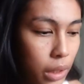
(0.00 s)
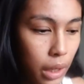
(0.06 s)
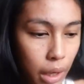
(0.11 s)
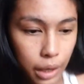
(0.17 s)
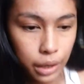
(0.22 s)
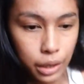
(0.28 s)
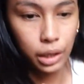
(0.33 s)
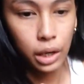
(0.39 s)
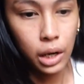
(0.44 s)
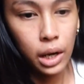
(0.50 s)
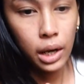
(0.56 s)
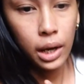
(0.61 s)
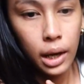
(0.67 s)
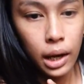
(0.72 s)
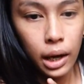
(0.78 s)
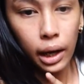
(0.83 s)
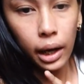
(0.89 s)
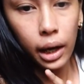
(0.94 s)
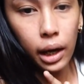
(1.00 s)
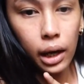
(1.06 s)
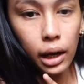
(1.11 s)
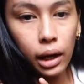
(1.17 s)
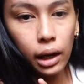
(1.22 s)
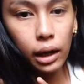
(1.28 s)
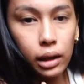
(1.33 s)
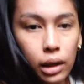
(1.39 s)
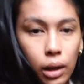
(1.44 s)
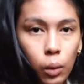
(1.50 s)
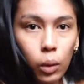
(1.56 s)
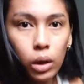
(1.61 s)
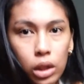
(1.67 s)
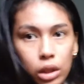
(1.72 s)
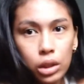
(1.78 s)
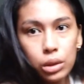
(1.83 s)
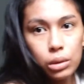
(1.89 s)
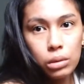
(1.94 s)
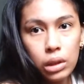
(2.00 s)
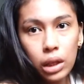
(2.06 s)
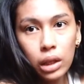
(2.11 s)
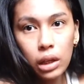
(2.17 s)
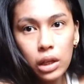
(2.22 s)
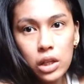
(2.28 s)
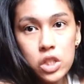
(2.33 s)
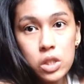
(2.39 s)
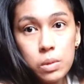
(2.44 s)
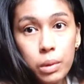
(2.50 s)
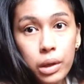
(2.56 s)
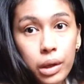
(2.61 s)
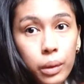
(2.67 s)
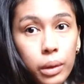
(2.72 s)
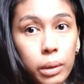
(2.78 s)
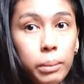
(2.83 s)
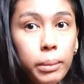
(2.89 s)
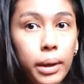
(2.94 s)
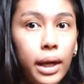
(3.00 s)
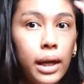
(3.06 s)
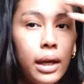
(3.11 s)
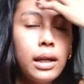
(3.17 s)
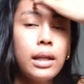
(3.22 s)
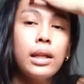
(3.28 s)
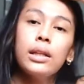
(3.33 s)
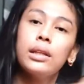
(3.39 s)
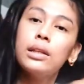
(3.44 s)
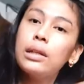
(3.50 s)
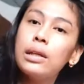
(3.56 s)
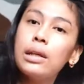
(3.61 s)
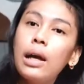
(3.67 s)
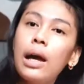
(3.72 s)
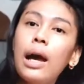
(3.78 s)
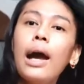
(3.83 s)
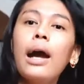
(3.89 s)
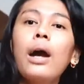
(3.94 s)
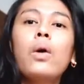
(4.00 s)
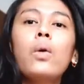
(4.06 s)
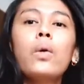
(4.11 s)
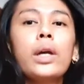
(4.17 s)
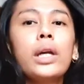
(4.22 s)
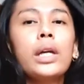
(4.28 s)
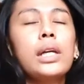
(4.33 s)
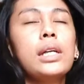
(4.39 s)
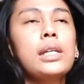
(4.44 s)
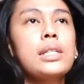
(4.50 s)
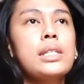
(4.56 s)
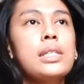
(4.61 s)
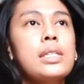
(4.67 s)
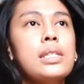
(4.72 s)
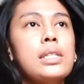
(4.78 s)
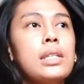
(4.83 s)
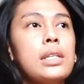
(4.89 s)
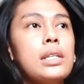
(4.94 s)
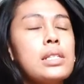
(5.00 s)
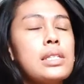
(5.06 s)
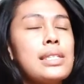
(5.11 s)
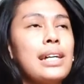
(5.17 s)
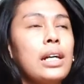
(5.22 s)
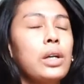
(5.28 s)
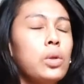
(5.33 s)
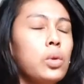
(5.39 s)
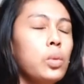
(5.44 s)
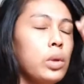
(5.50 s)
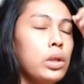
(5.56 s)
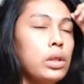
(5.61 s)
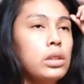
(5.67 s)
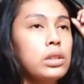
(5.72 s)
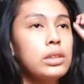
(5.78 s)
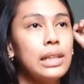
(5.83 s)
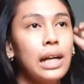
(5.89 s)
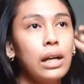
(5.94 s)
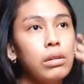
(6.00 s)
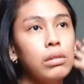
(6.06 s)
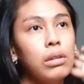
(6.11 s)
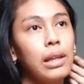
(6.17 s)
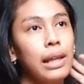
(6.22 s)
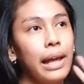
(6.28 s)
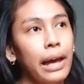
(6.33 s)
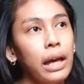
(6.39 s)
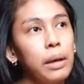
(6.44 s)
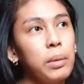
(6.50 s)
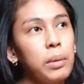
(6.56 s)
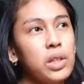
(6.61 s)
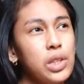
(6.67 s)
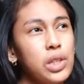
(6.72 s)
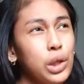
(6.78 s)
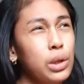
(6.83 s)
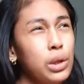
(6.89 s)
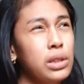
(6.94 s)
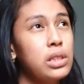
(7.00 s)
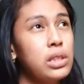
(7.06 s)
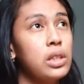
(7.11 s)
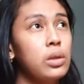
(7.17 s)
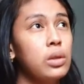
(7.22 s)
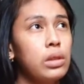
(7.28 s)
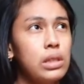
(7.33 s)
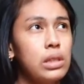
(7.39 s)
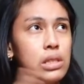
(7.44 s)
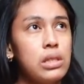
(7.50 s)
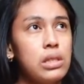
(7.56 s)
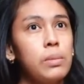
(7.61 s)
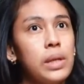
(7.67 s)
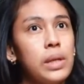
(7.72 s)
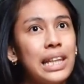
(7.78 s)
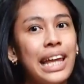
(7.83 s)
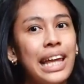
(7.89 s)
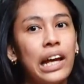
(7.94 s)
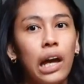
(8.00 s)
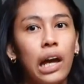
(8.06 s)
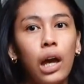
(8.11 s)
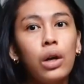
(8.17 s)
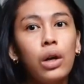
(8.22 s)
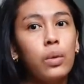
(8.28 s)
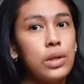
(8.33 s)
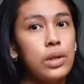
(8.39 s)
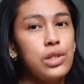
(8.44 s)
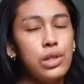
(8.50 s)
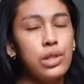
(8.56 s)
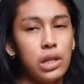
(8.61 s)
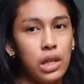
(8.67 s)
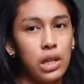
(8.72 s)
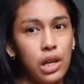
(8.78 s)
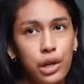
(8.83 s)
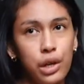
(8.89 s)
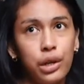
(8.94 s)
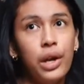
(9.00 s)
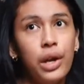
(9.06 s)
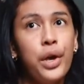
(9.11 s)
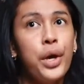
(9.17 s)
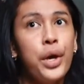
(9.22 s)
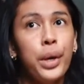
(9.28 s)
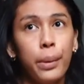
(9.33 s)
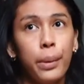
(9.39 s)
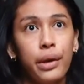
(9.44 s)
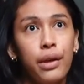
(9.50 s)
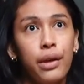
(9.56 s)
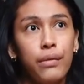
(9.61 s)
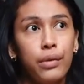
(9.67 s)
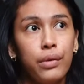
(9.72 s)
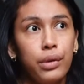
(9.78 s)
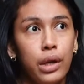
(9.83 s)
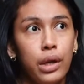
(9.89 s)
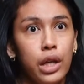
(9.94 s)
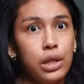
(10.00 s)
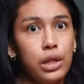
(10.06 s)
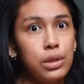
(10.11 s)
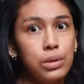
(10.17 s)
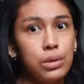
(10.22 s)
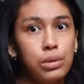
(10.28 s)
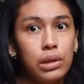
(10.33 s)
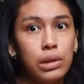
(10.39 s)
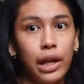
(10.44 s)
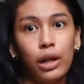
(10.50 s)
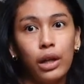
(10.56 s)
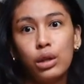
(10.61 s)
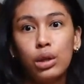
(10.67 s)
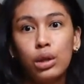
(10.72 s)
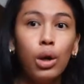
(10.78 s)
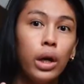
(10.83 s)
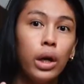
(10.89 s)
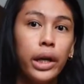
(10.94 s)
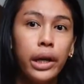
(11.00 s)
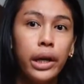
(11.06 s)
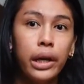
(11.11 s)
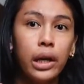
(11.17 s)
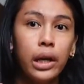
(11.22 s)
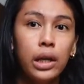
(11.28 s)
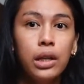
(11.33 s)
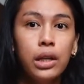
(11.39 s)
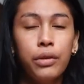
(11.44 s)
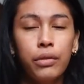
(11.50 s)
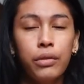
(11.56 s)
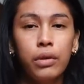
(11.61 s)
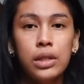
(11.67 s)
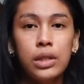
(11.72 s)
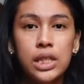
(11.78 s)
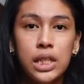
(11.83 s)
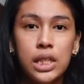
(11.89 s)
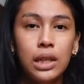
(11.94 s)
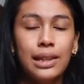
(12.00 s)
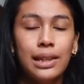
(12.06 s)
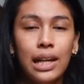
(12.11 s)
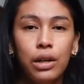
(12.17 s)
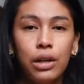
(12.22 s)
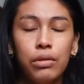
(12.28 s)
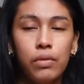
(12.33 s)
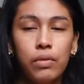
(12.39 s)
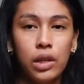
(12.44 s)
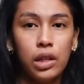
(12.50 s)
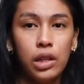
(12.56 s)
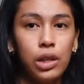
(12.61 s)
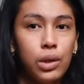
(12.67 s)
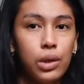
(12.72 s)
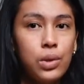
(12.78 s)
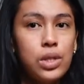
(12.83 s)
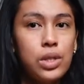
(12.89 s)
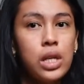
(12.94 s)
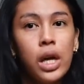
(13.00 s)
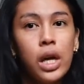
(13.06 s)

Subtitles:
there, and I wanna do like experiment how is the sound will sound like, because I notice it's a bit like echoish here whenever I do like talking sit down videos.